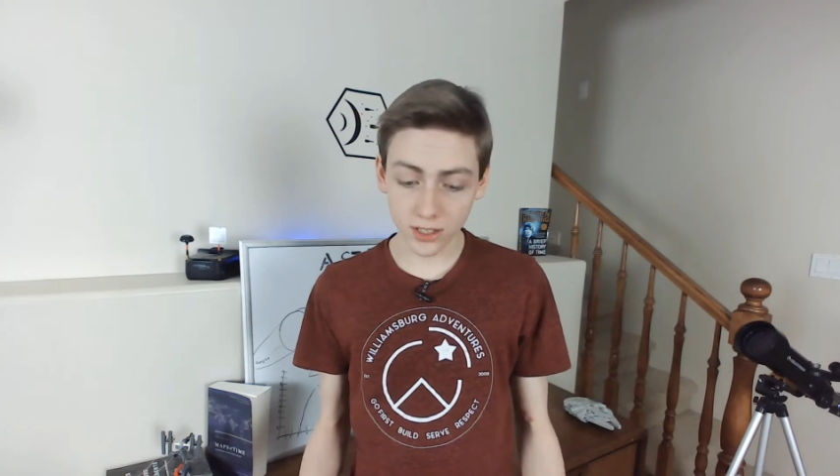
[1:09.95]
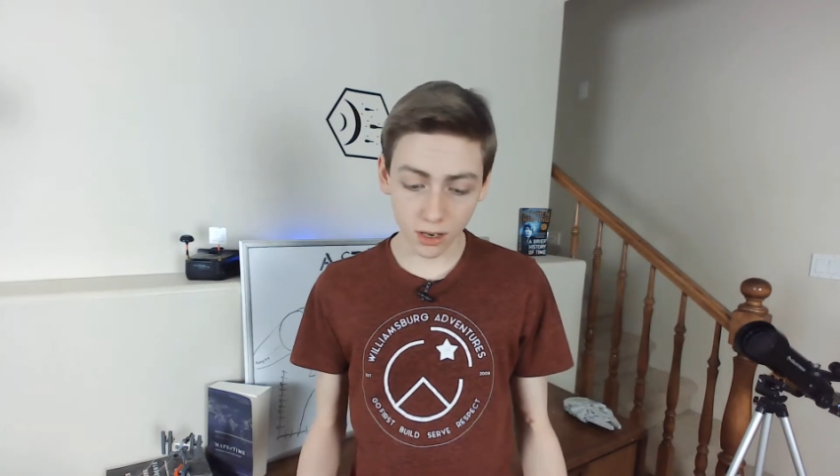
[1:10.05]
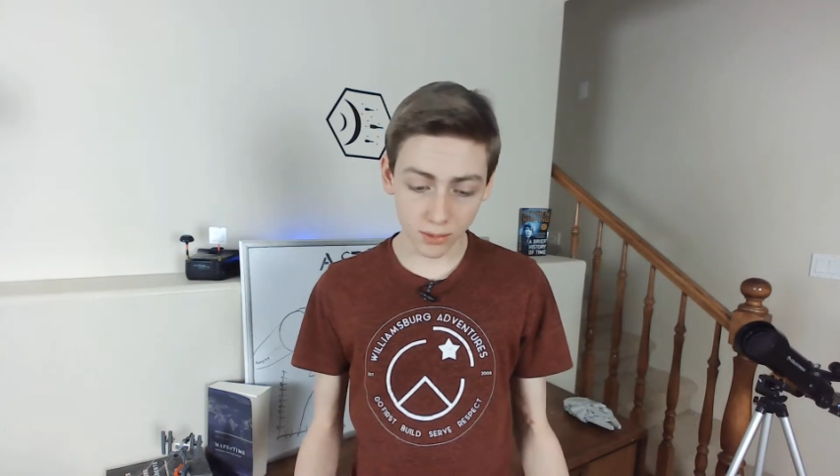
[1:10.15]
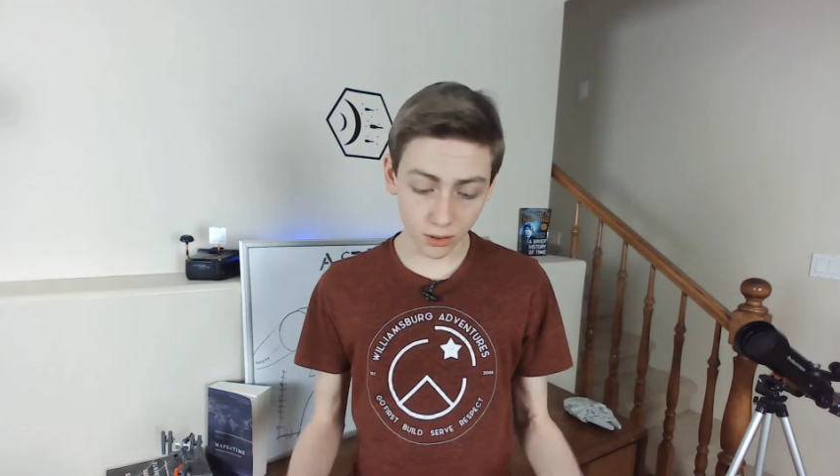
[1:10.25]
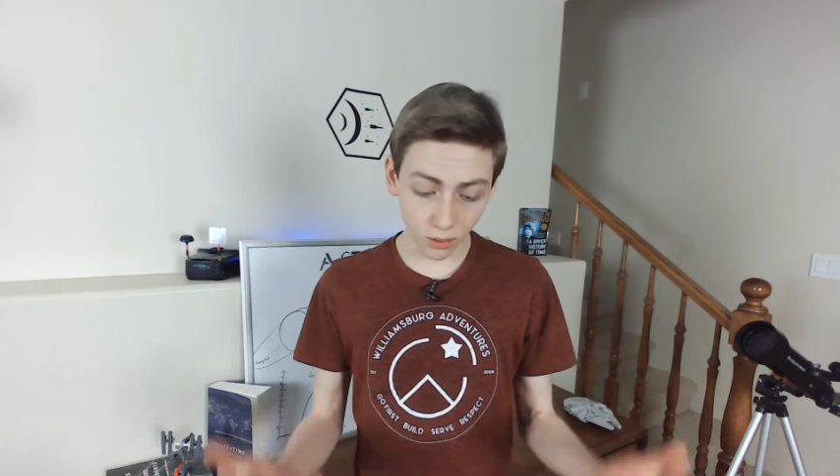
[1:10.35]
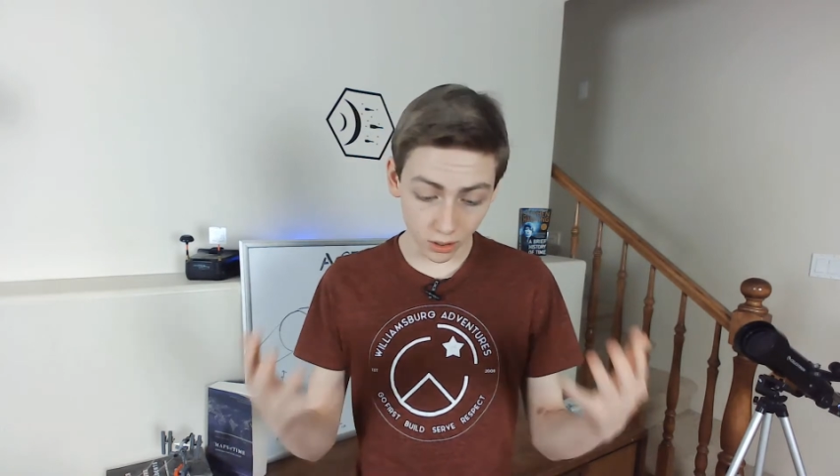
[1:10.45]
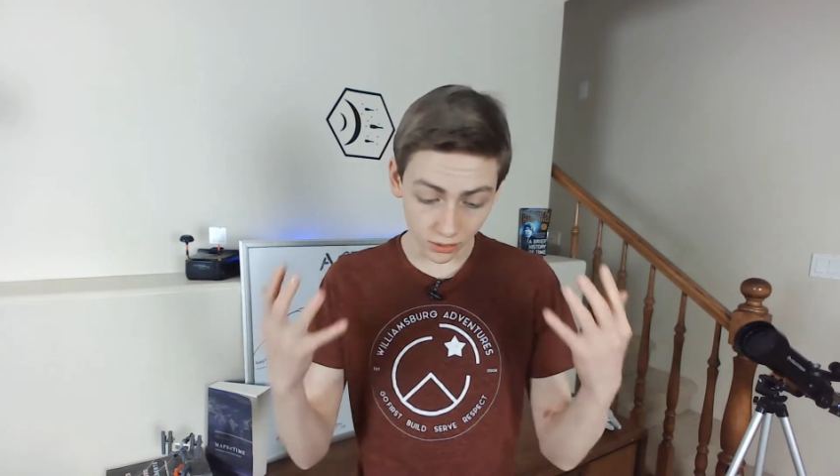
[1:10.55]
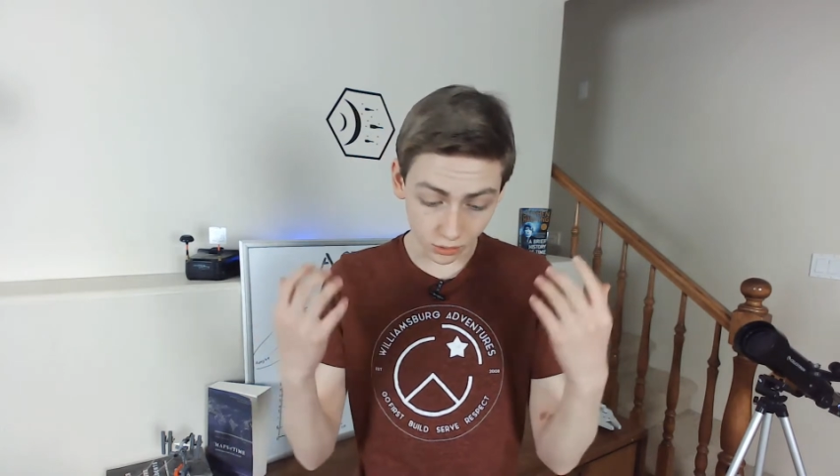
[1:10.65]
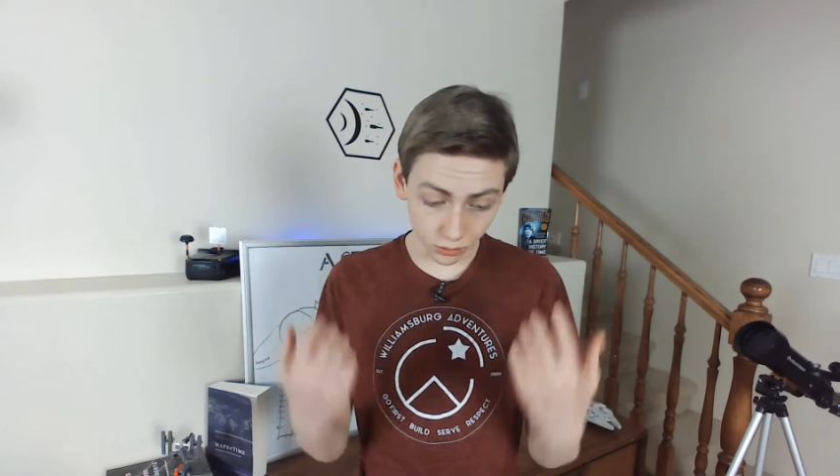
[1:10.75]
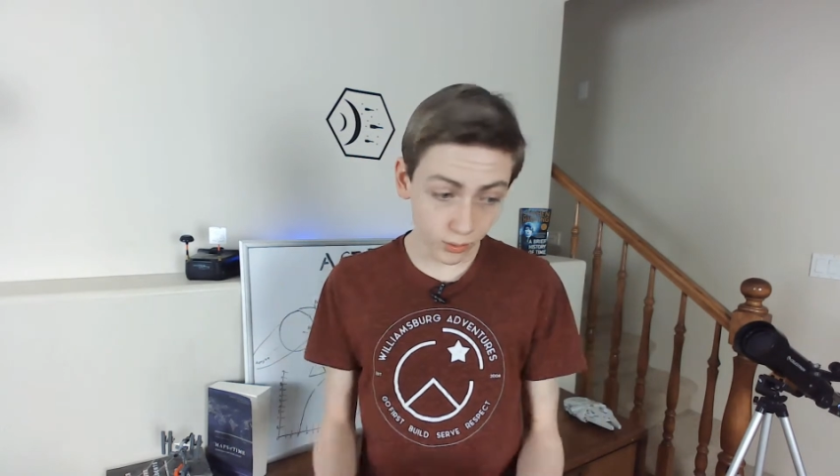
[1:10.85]
The domino
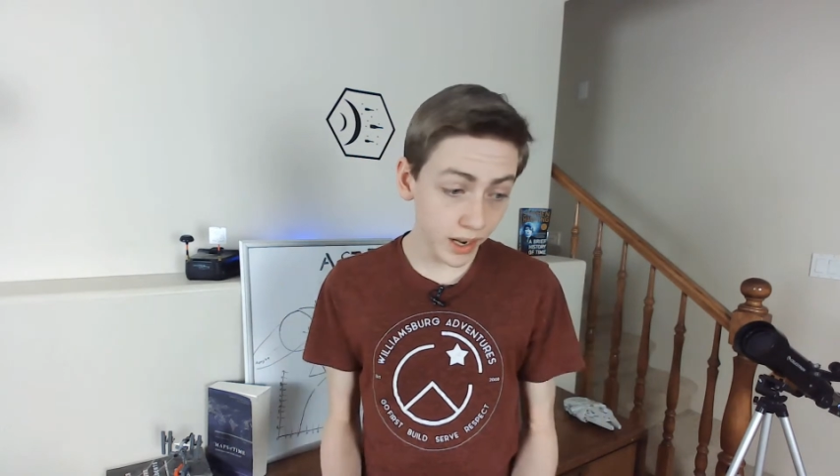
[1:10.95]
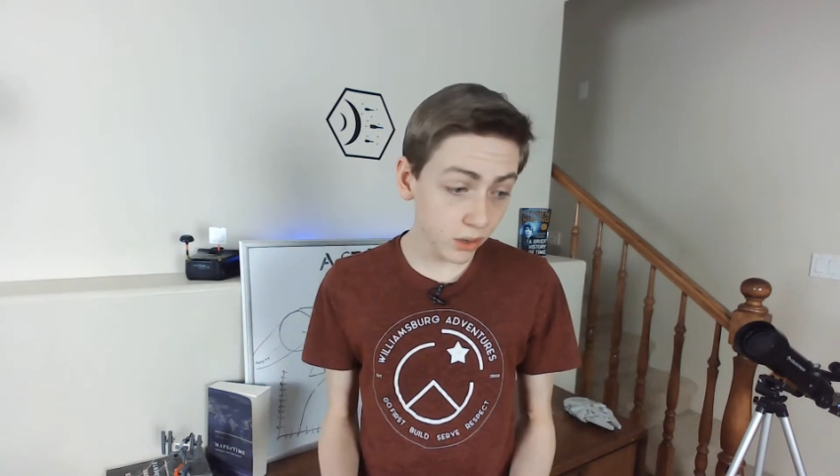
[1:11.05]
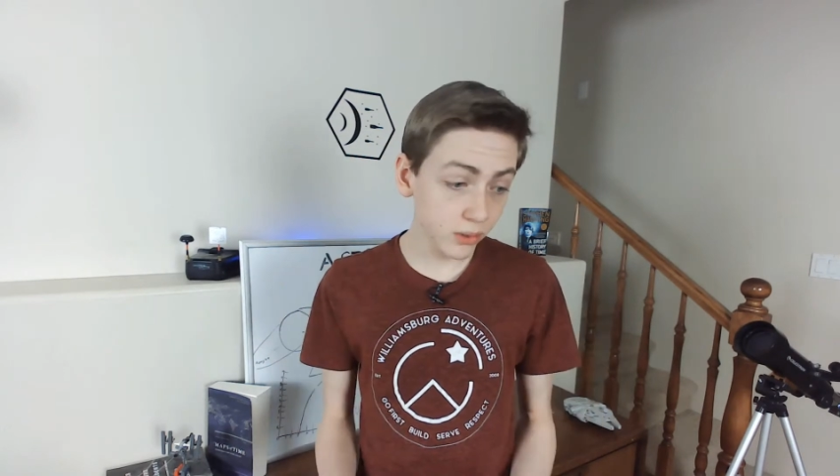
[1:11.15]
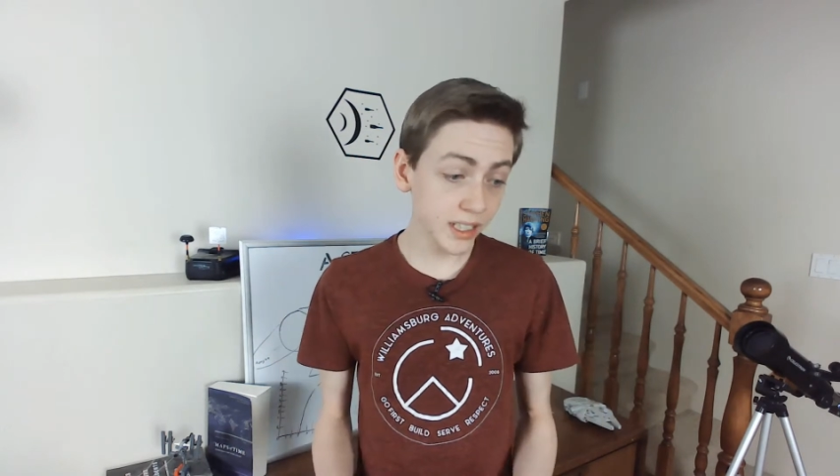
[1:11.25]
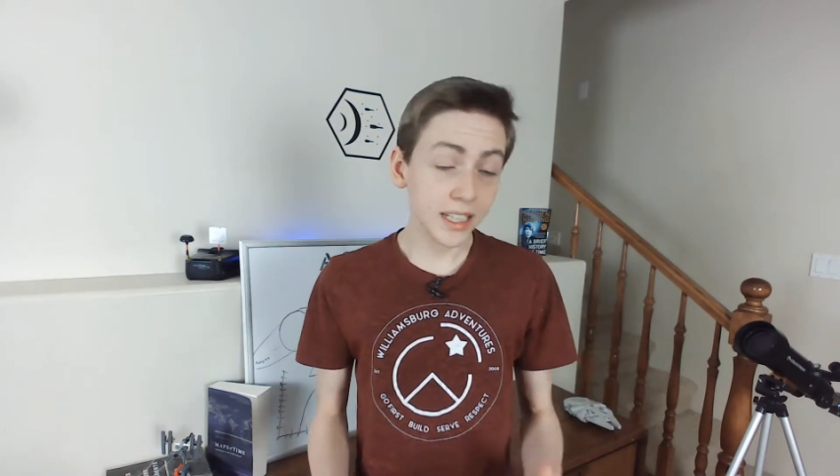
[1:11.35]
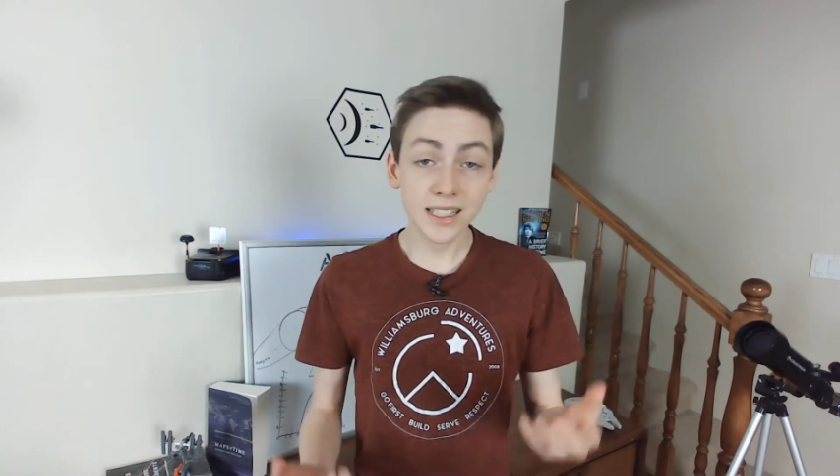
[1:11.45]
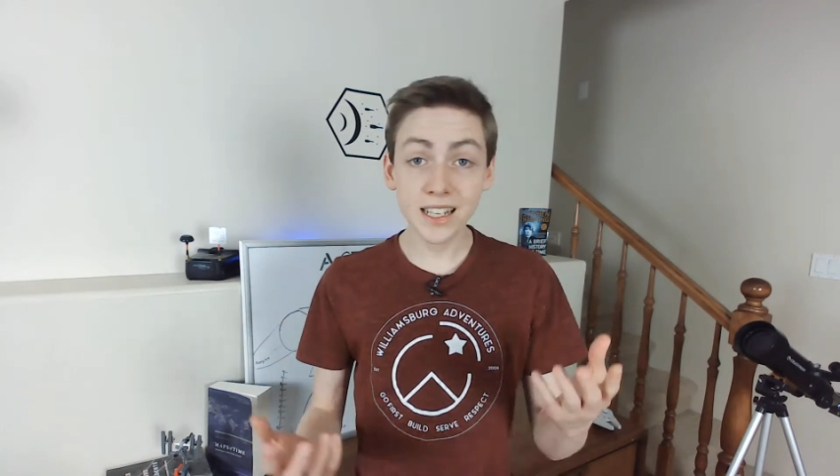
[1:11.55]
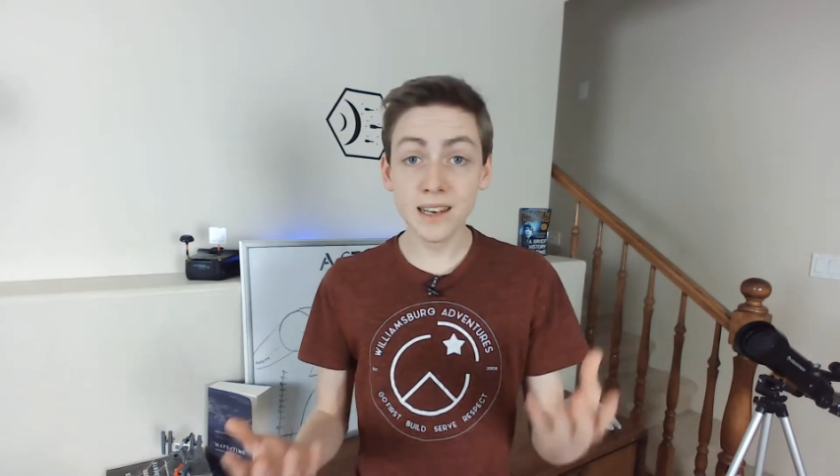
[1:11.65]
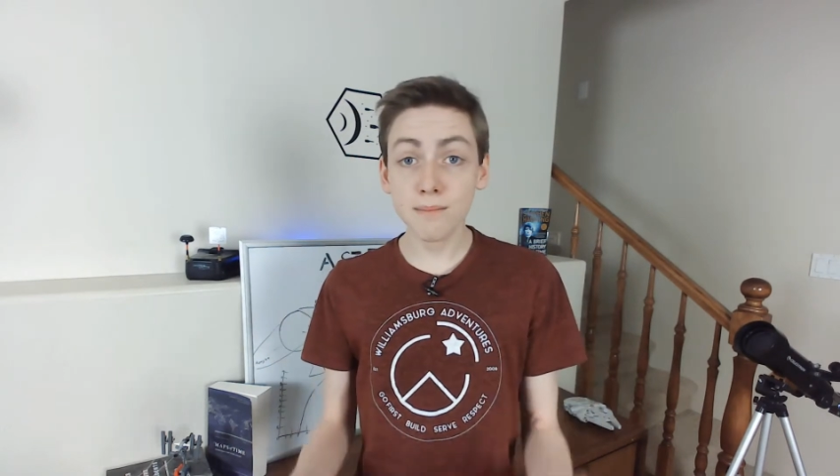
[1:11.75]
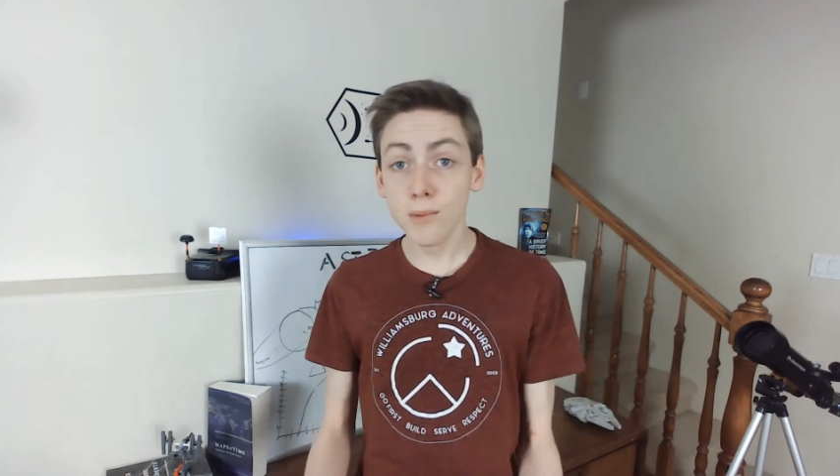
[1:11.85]
on the ground
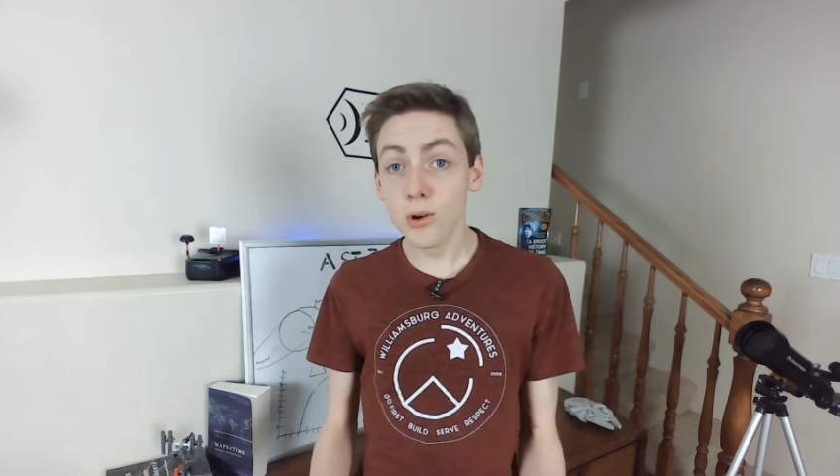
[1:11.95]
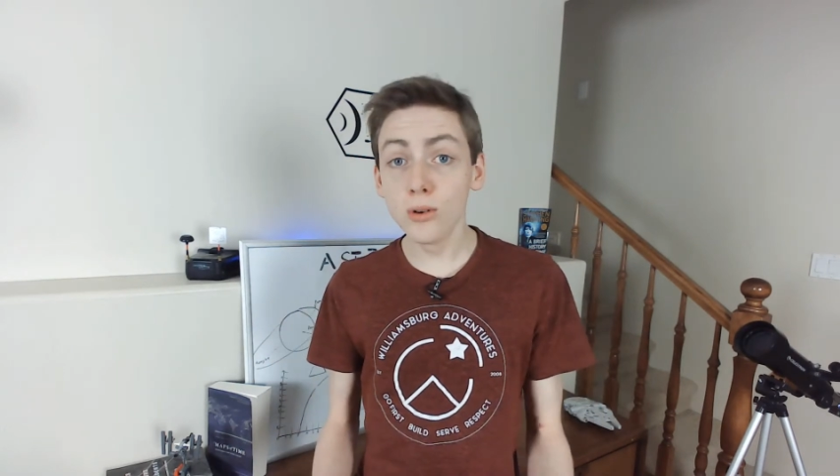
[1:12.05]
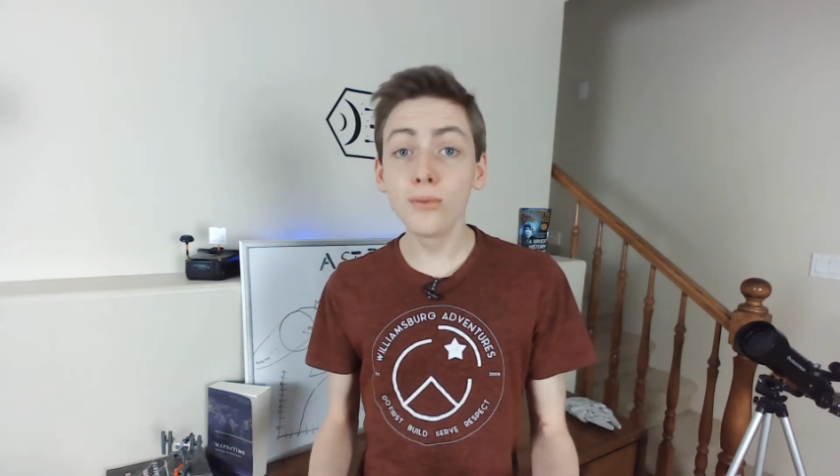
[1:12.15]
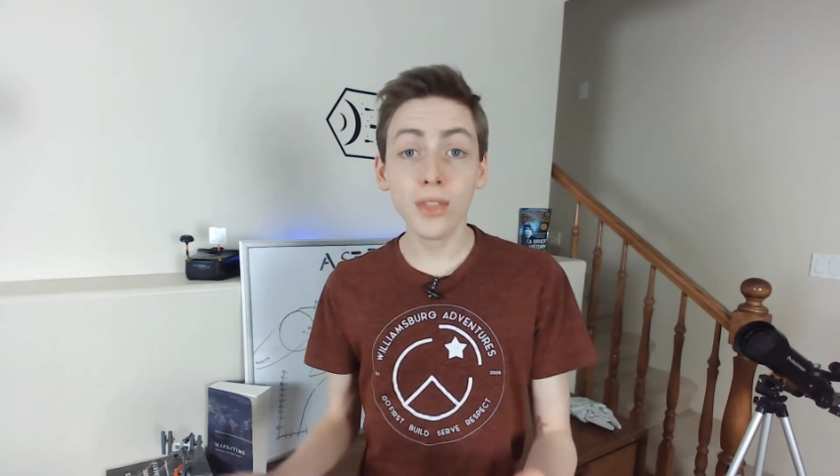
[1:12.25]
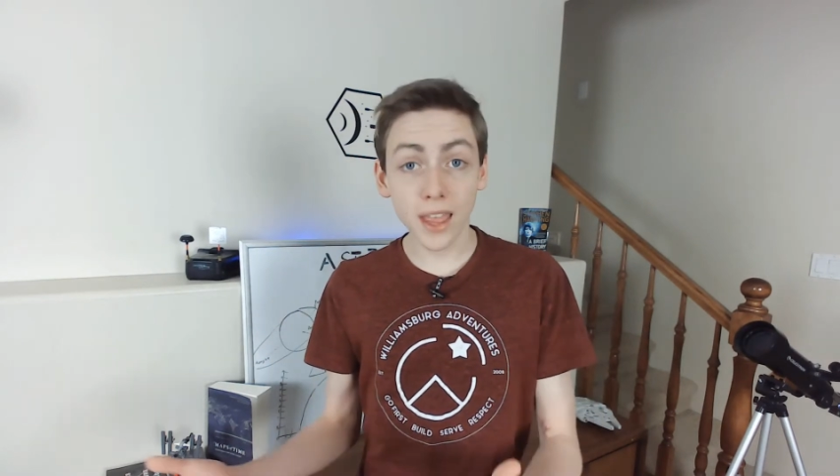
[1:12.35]
didn't move.